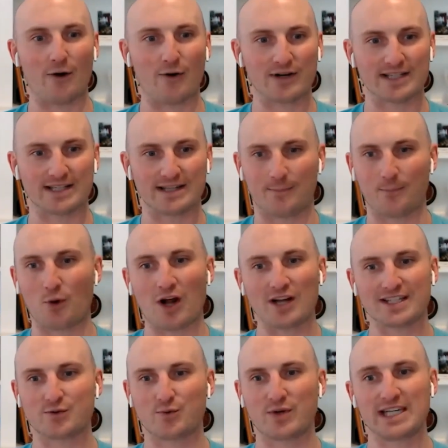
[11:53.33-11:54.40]
It's the
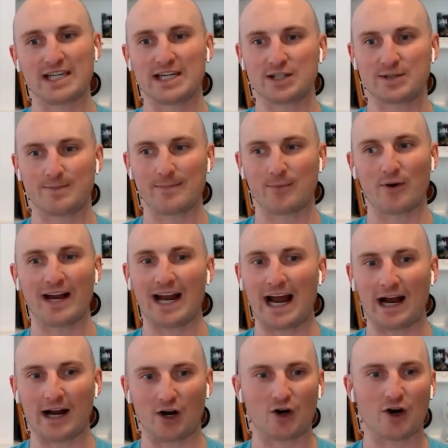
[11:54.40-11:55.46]
process we teach people at,
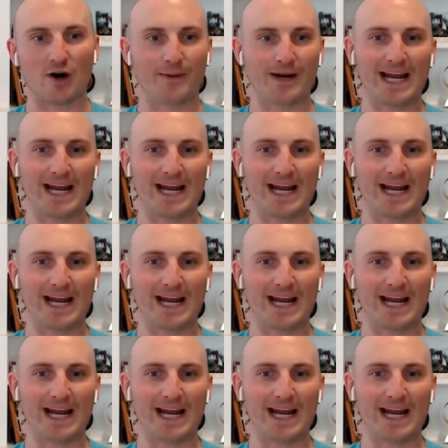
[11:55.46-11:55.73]
at our company,